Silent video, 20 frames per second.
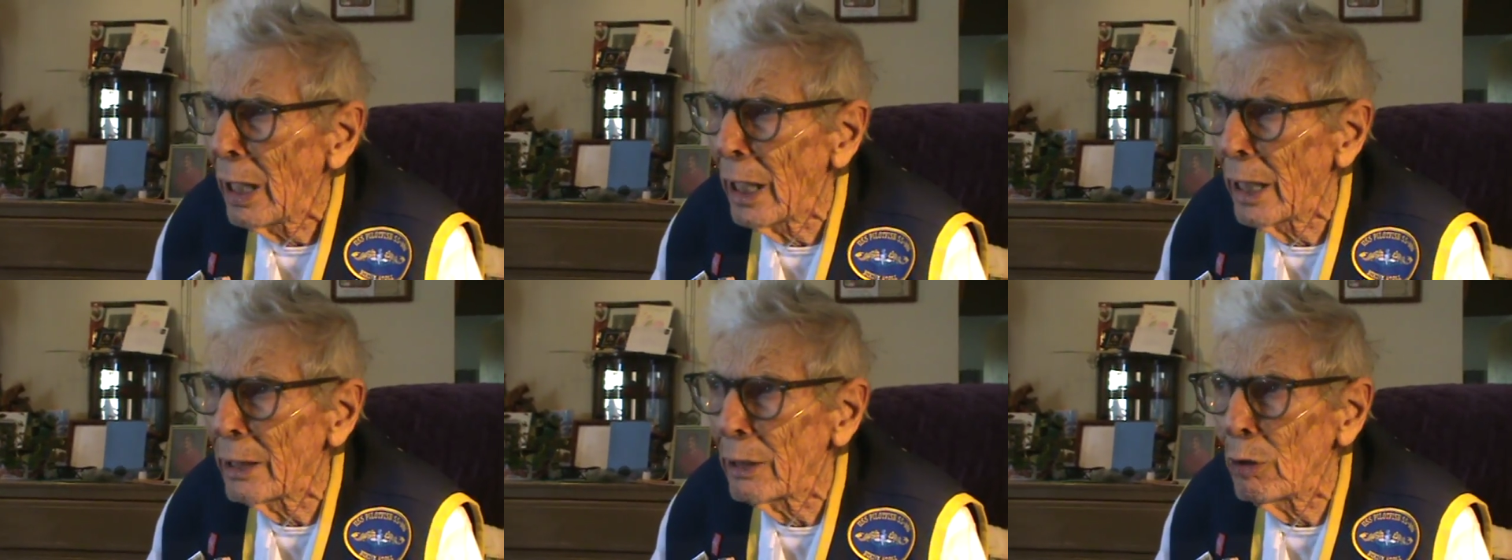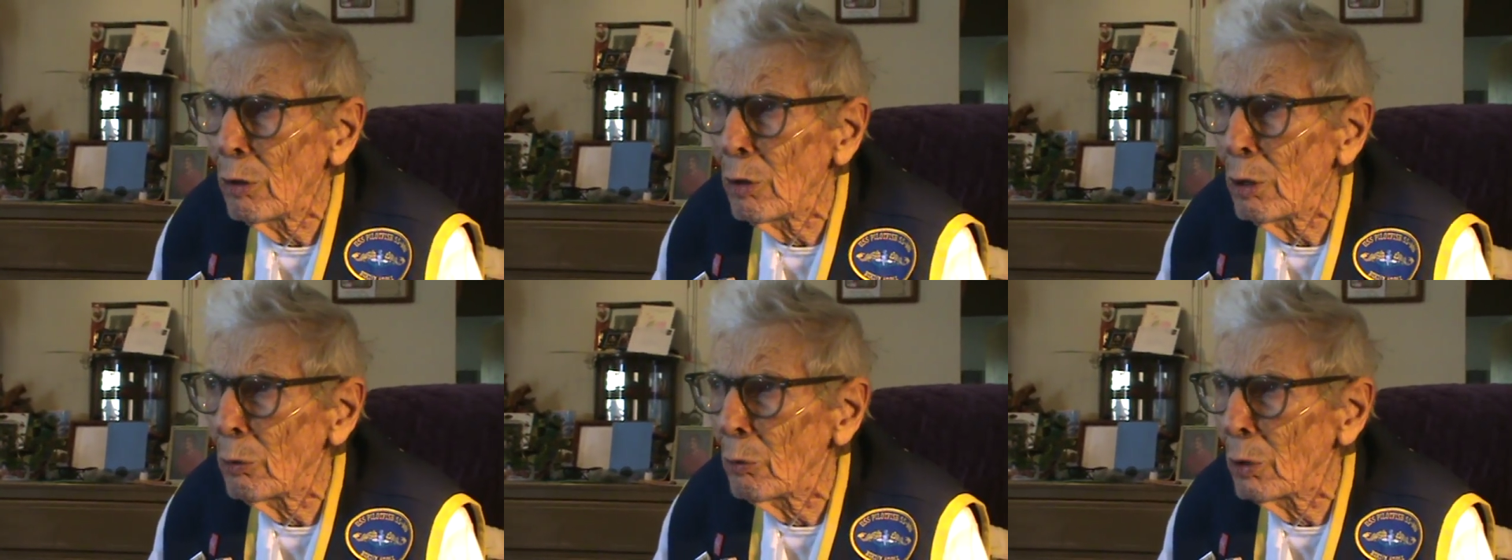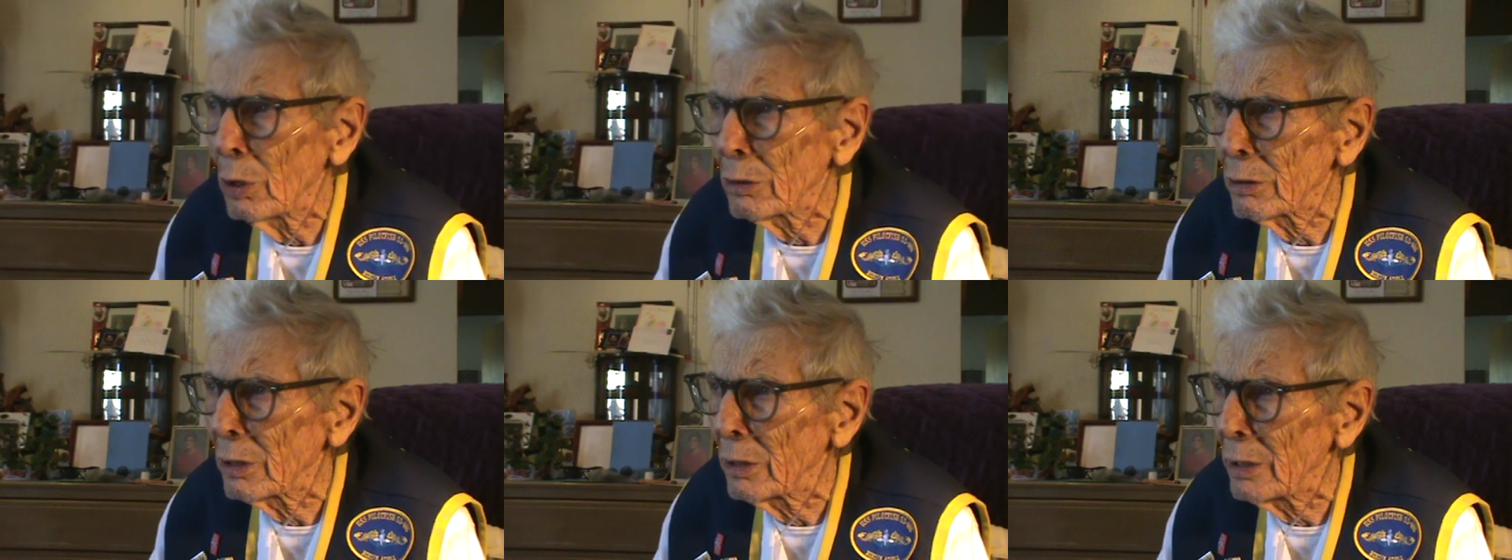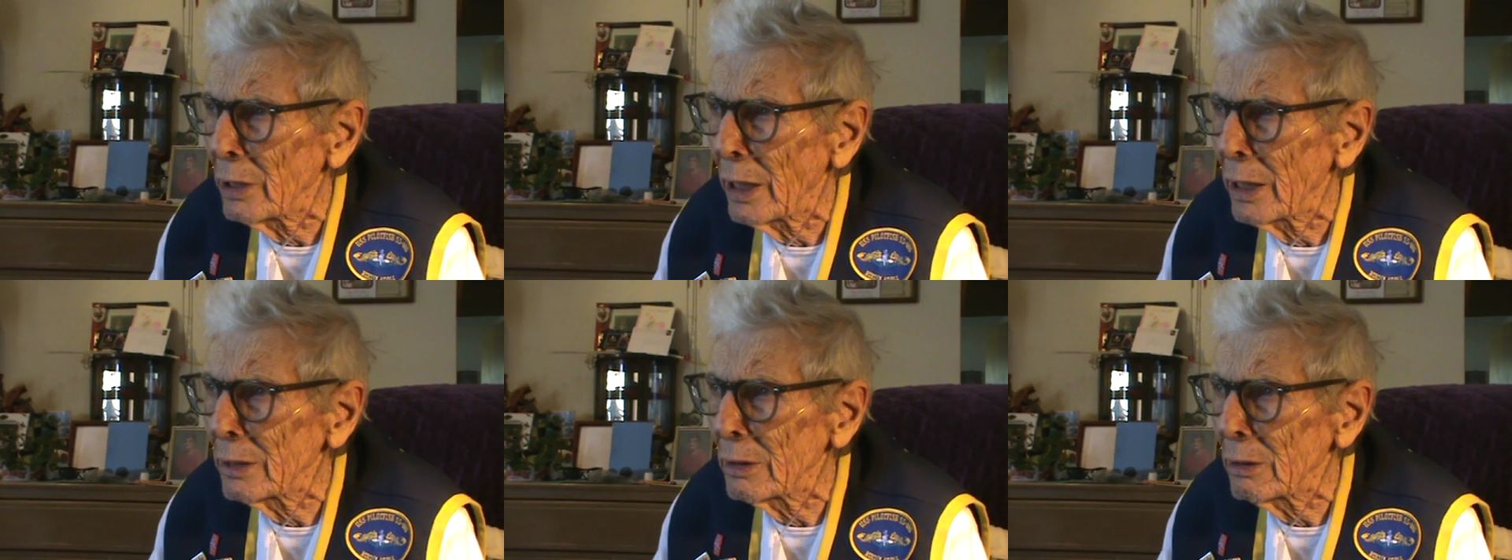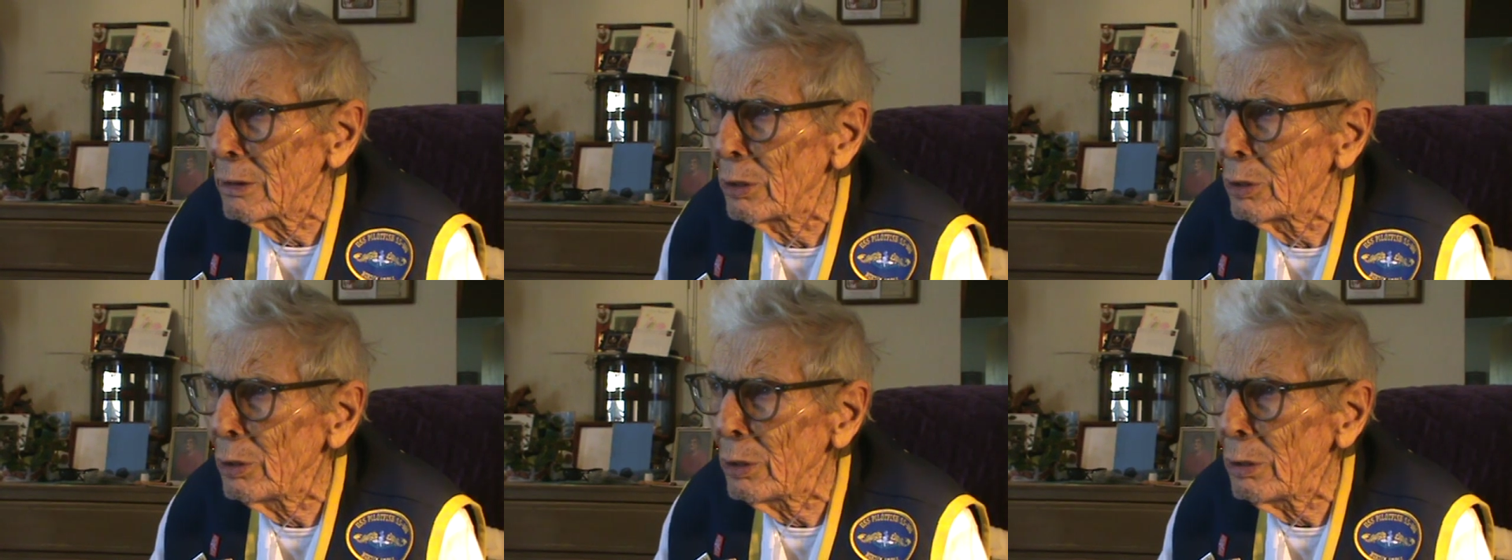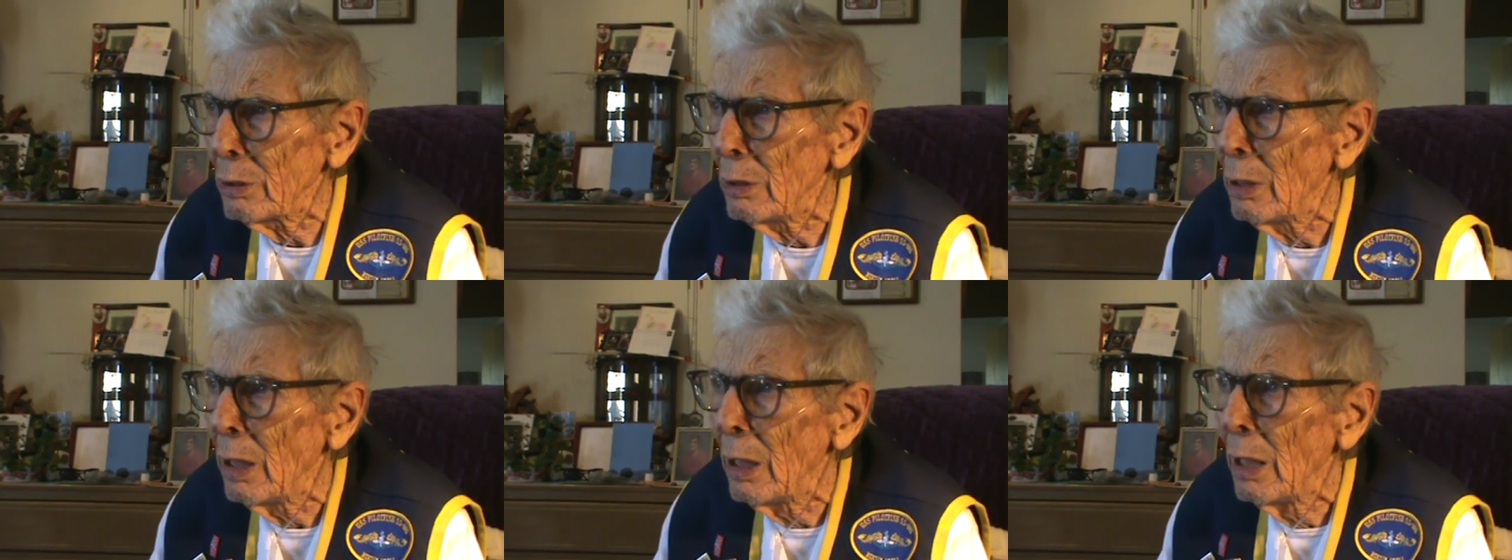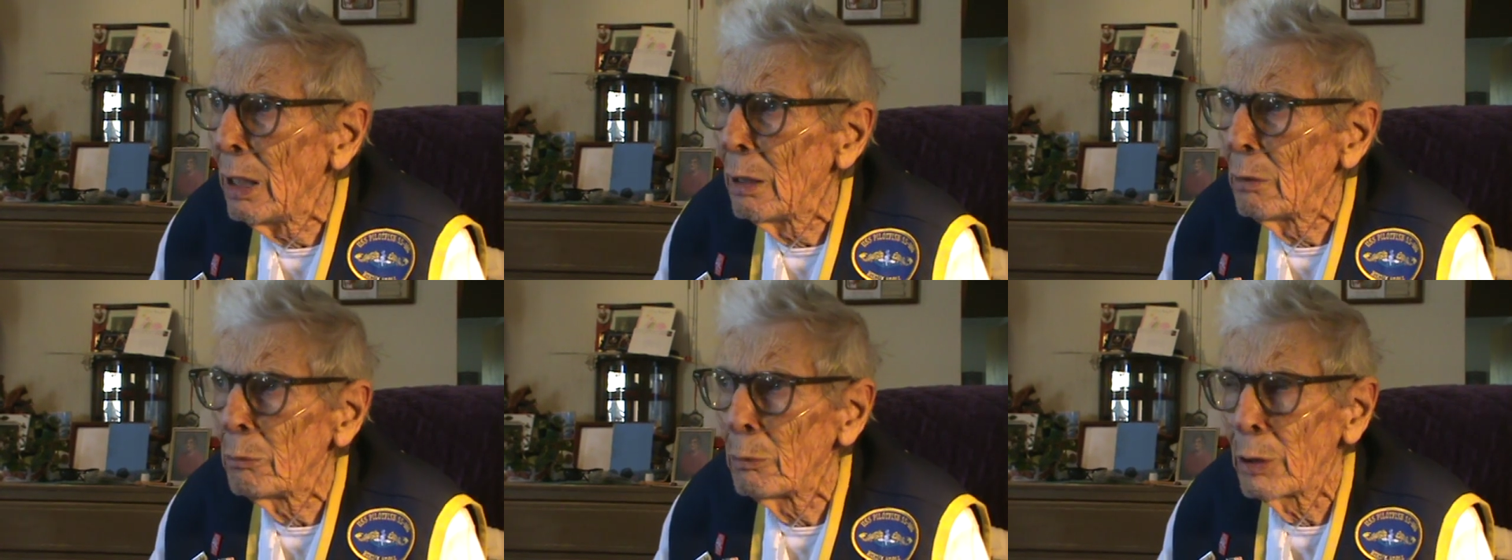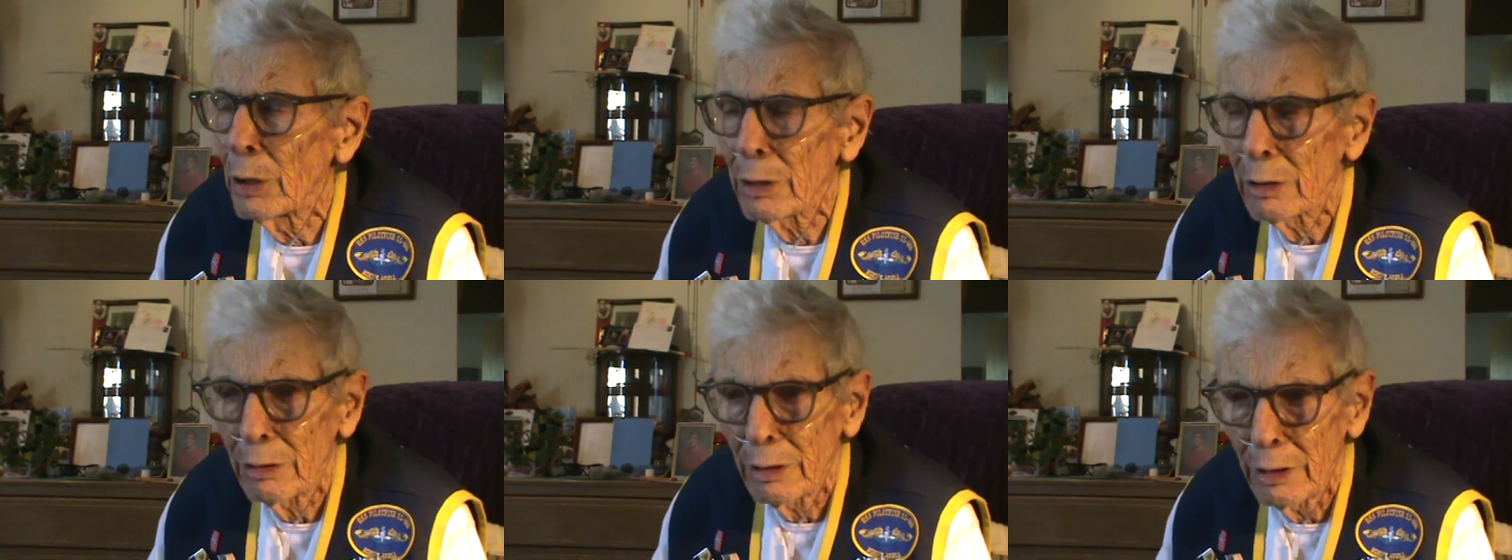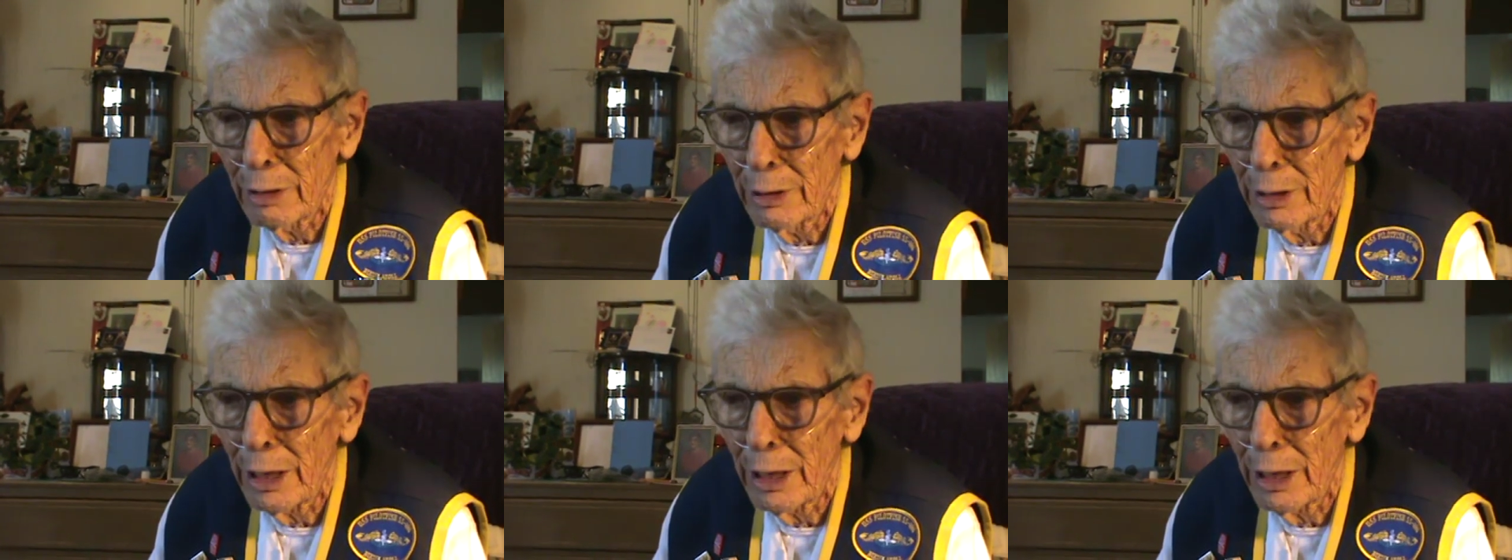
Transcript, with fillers: I know it wasn't nice doing, but